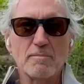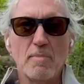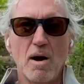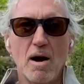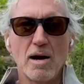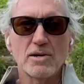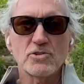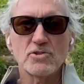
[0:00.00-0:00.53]

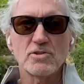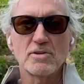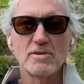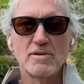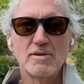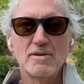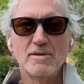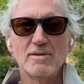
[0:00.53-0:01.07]
box,
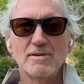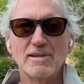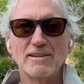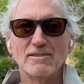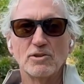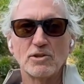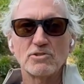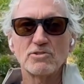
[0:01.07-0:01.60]
it
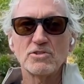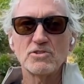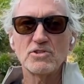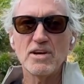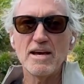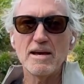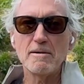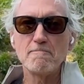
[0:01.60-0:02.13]
looks the
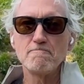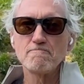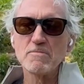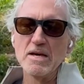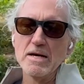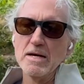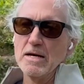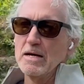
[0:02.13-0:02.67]
same.
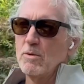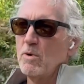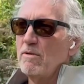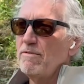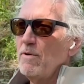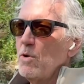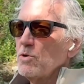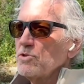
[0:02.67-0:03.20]
Well,
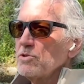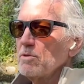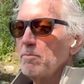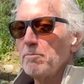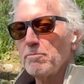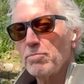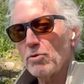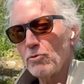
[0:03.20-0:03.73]
folks,
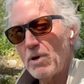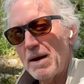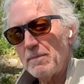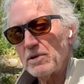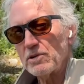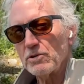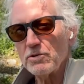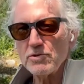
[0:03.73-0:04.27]

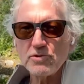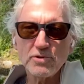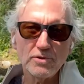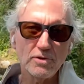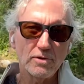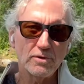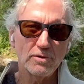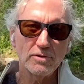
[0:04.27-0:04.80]
parameters,
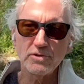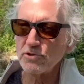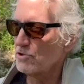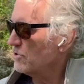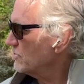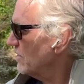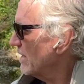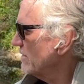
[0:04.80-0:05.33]

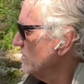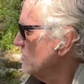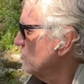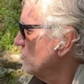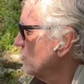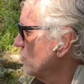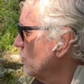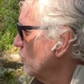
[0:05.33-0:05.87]
just like these
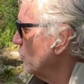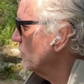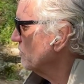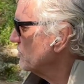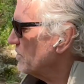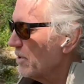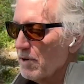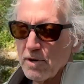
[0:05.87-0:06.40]

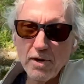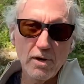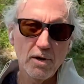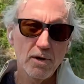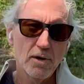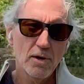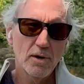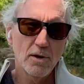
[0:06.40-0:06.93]
tombs,
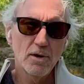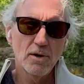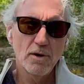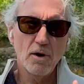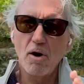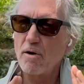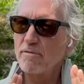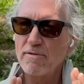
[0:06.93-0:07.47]

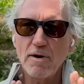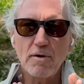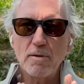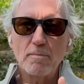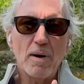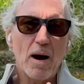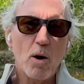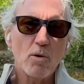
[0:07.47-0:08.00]
are very
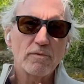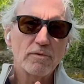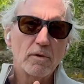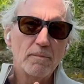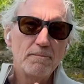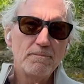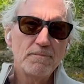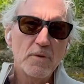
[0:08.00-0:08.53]
powerful.
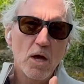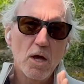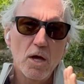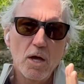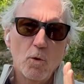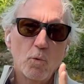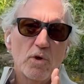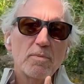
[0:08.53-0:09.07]

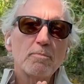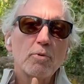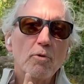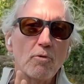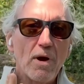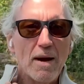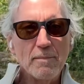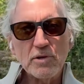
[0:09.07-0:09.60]
With
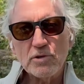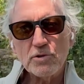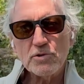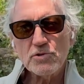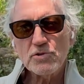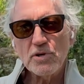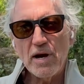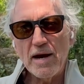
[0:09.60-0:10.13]

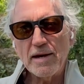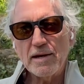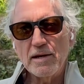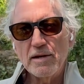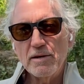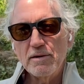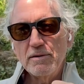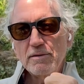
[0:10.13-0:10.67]
parameters, I
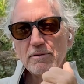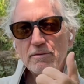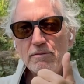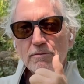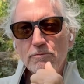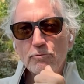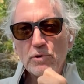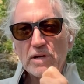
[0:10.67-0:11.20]
can
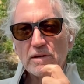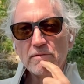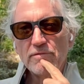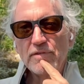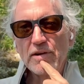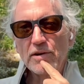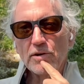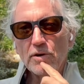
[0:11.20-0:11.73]

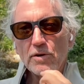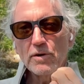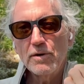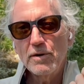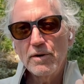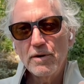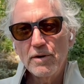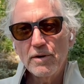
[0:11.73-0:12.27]
reconfigure,
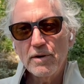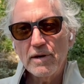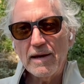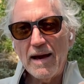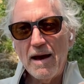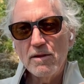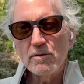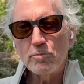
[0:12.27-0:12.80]

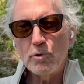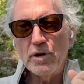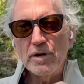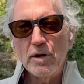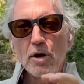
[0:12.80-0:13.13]
calibrate,